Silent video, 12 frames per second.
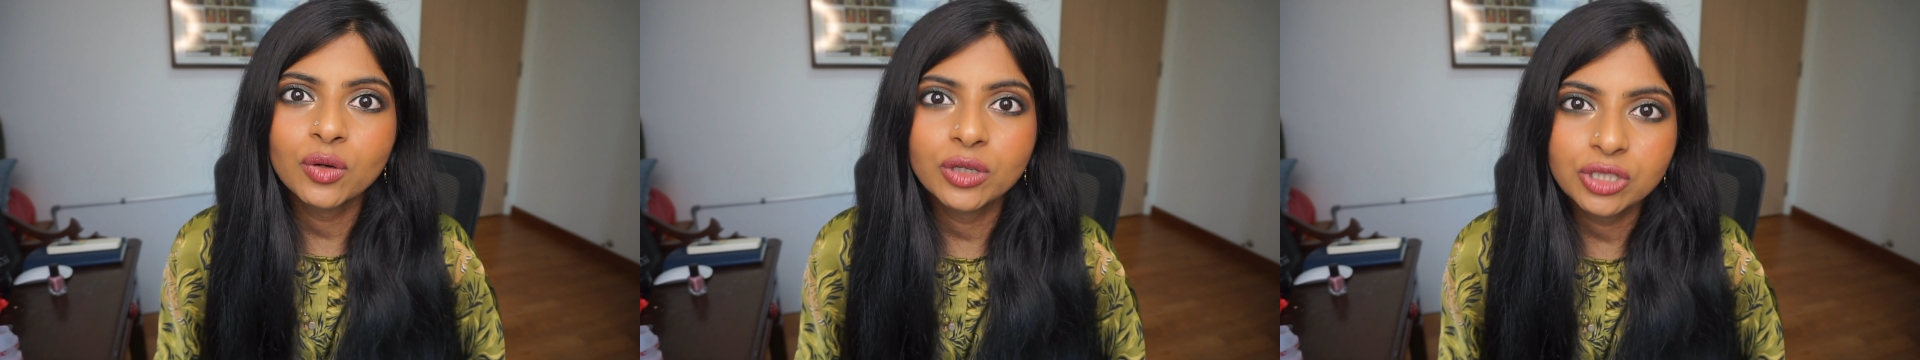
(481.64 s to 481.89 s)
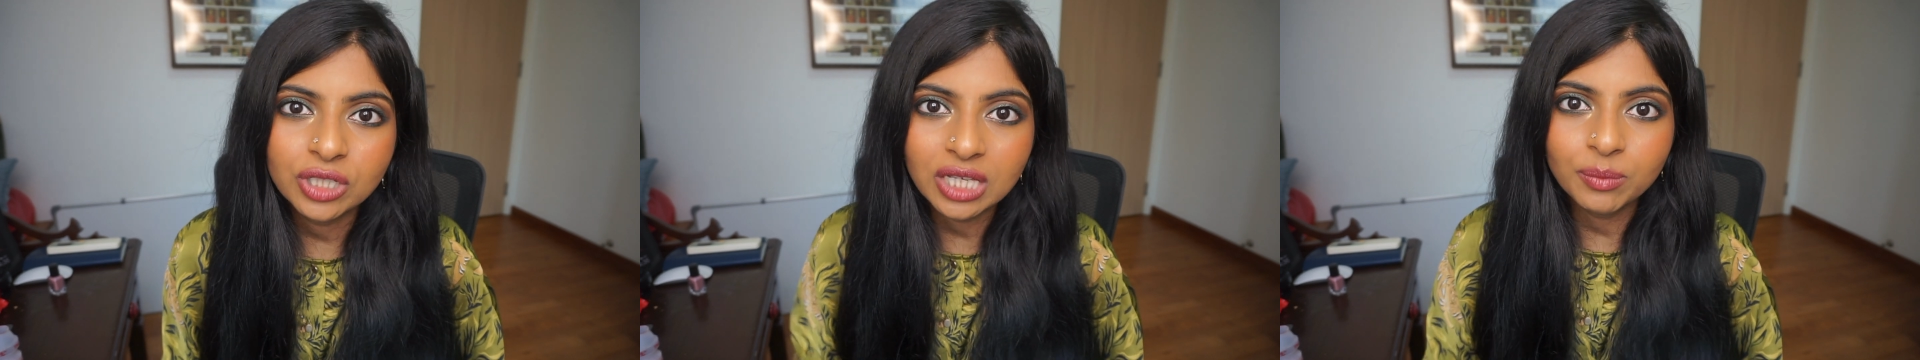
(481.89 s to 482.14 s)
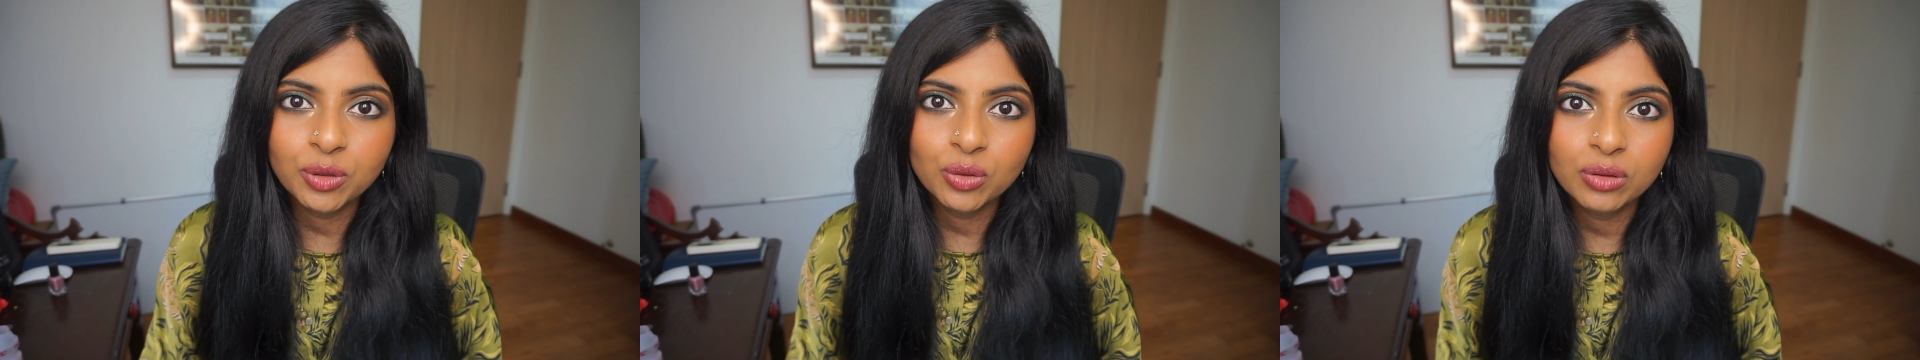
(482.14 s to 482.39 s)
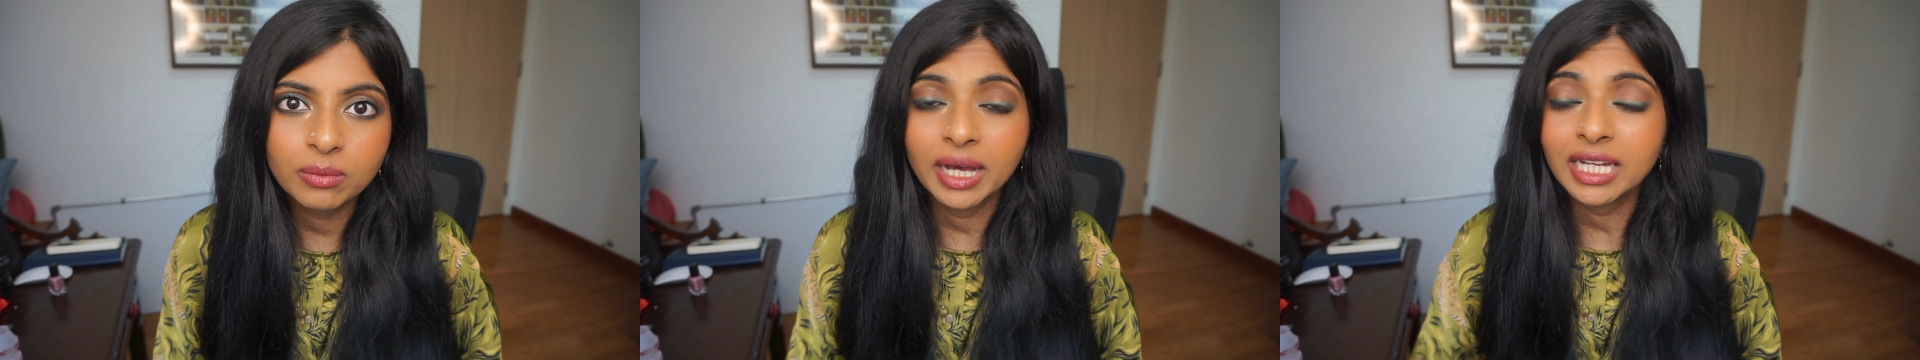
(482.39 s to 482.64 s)
going to keep you
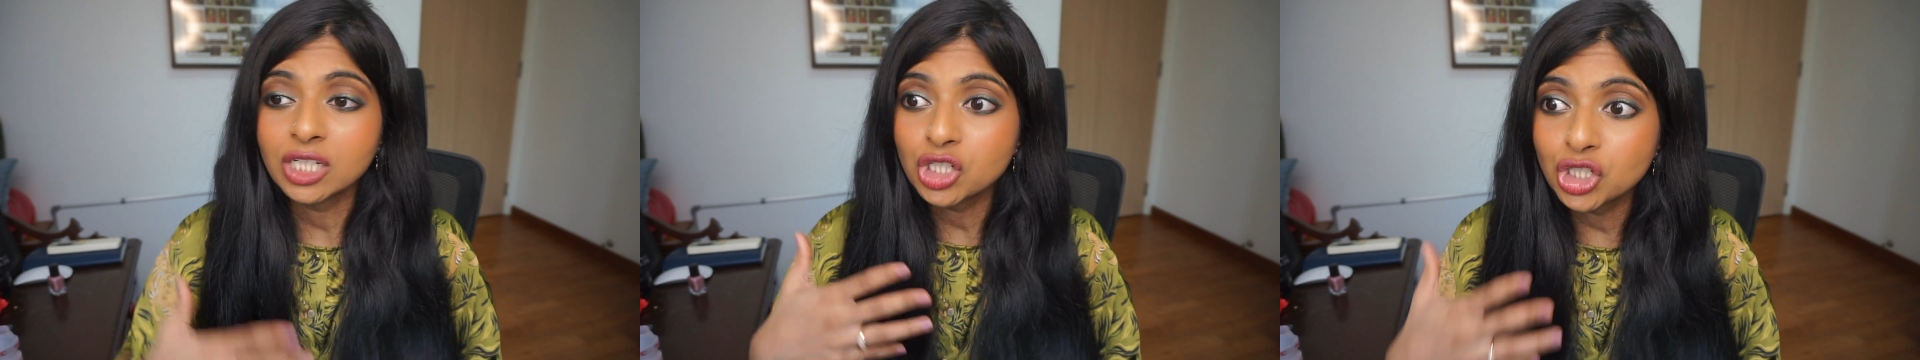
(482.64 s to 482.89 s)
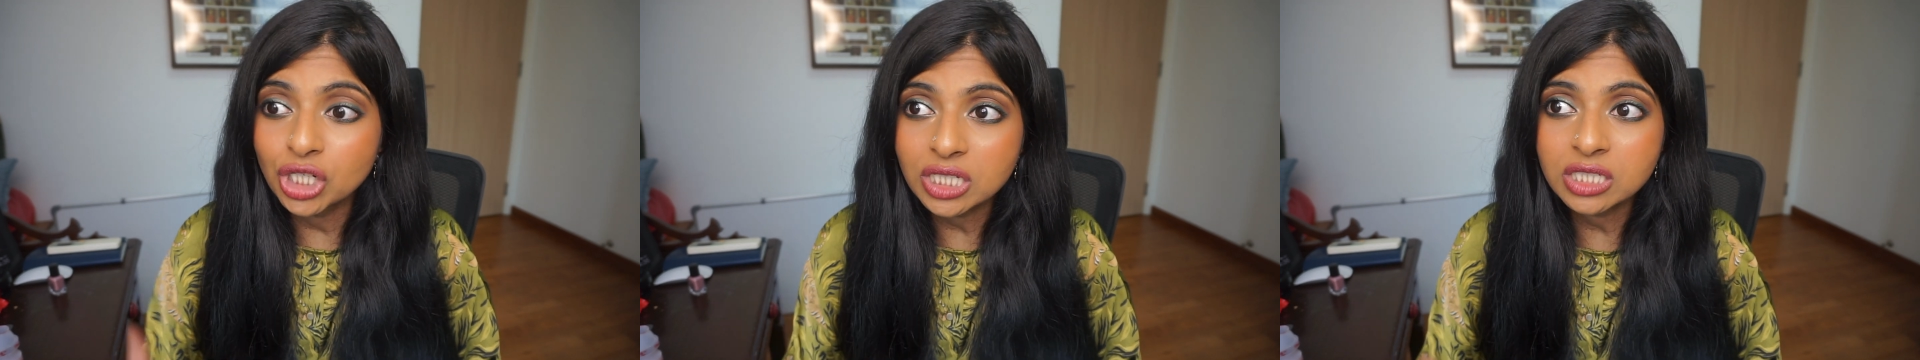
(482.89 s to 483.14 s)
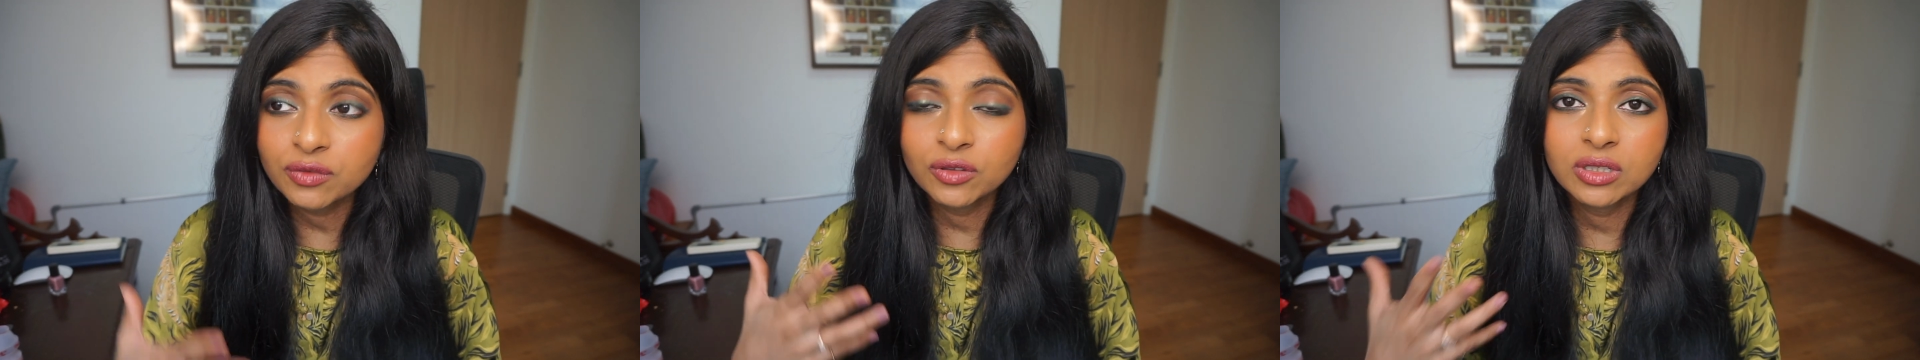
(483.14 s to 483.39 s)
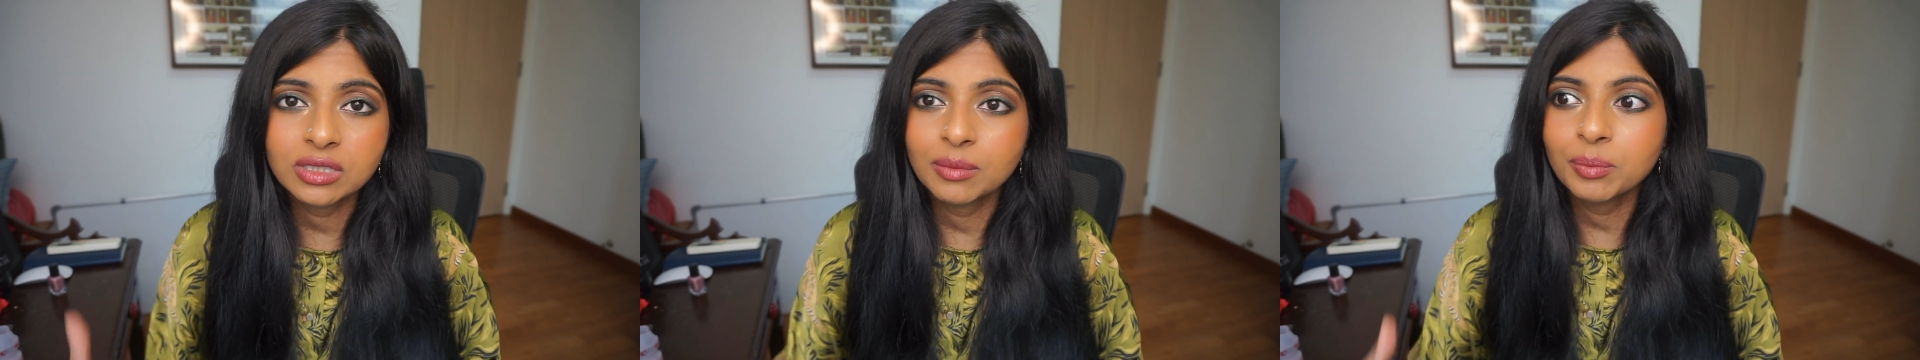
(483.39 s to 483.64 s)
in mind, just for
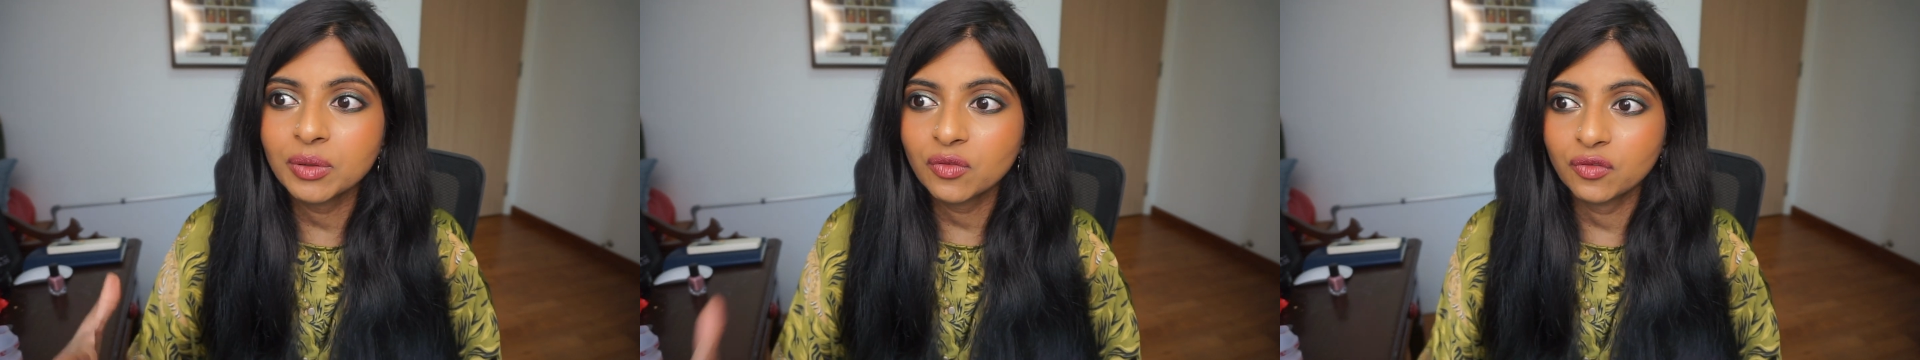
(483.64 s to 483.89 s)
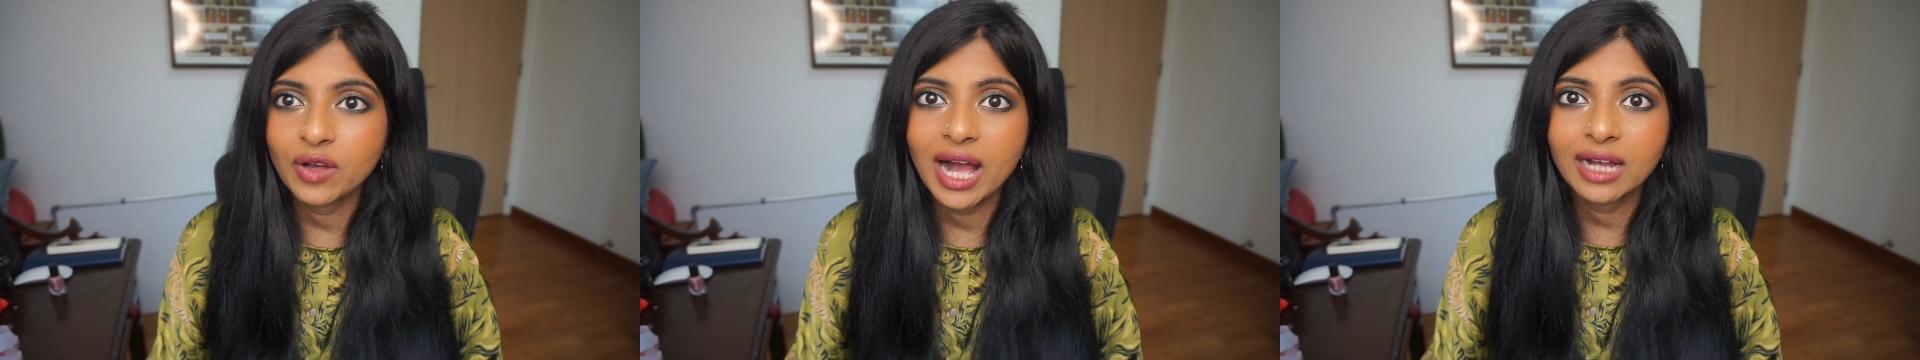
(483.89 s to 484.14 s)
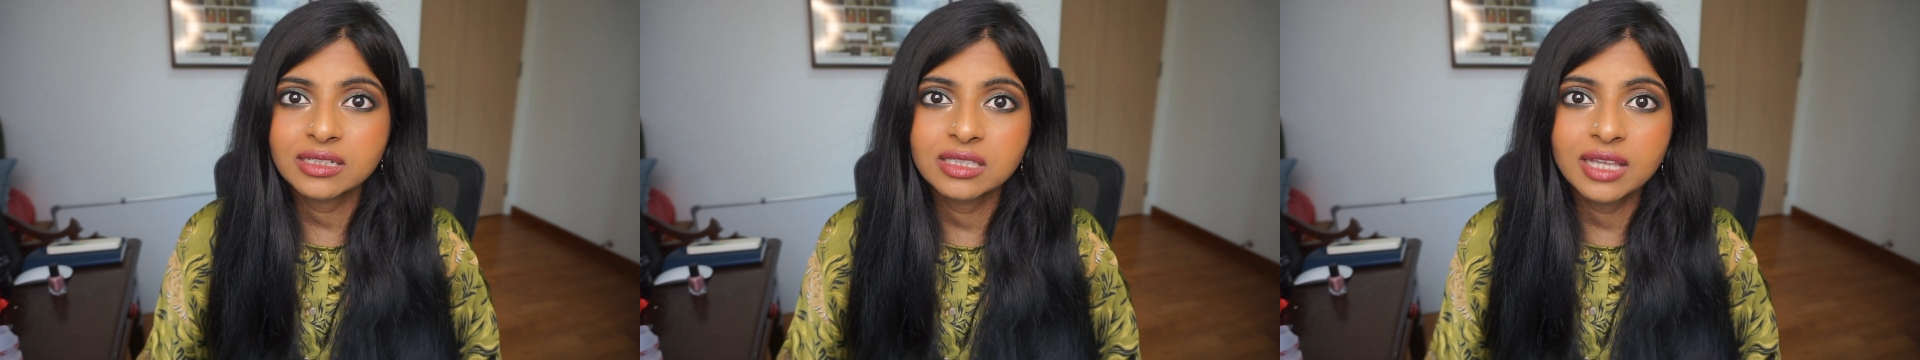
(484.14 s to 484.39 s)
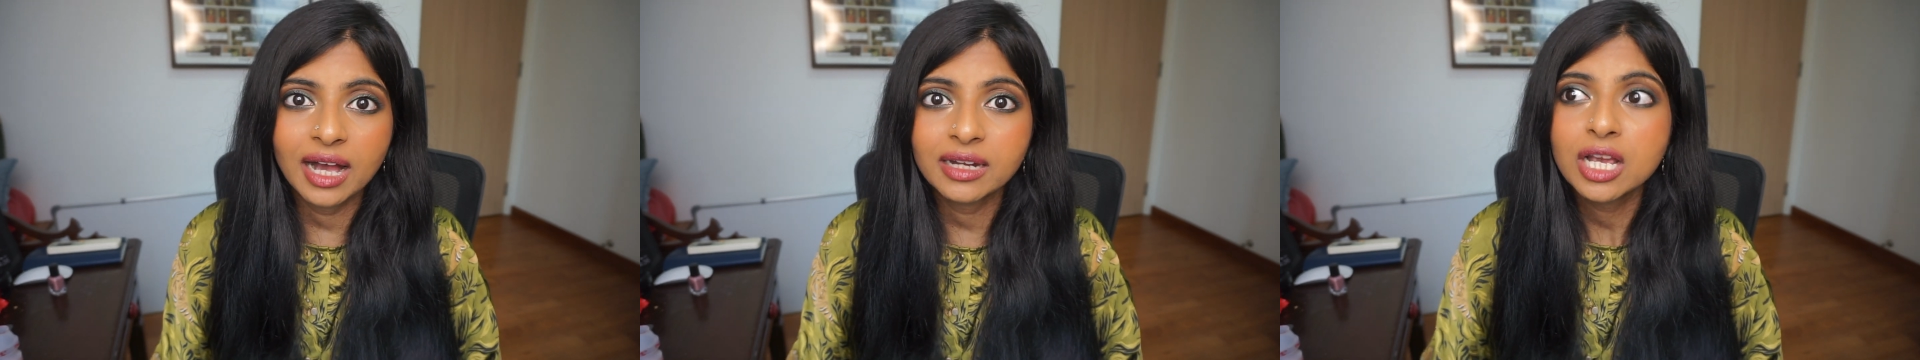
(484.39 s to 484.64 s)
the simple fact
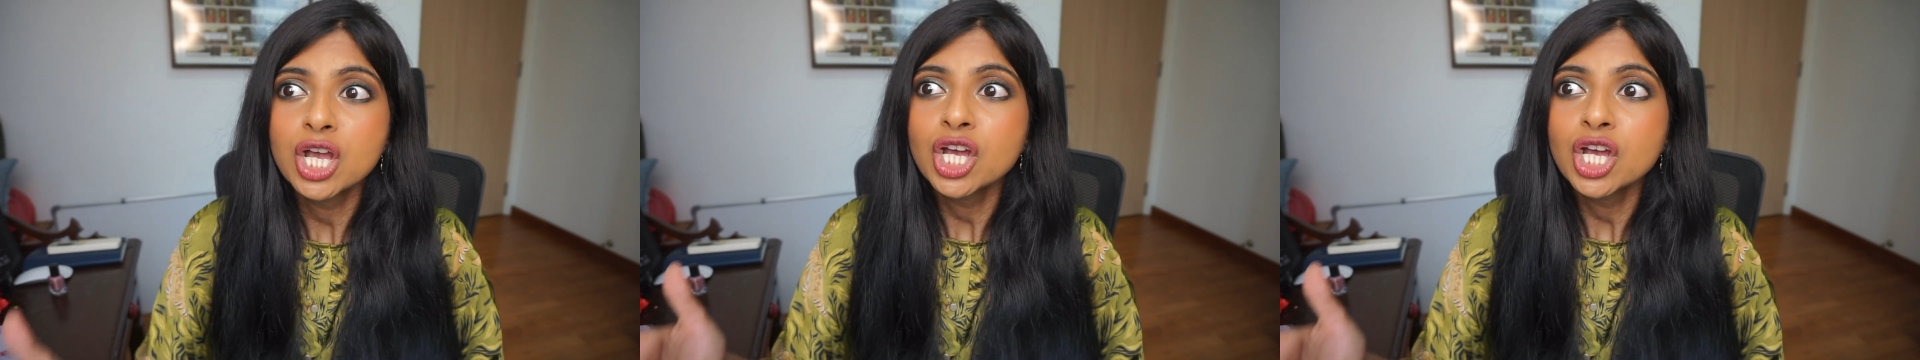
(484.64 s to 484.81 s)
that